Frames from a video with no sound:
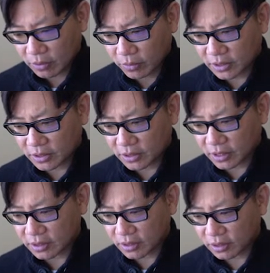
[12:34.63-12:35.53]
What does it
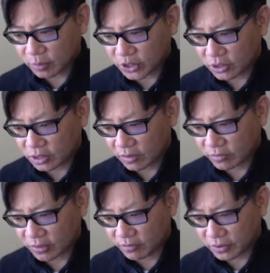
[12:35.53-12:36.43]
take to clean a machine
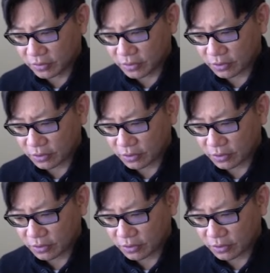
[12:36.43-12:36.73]
after every use?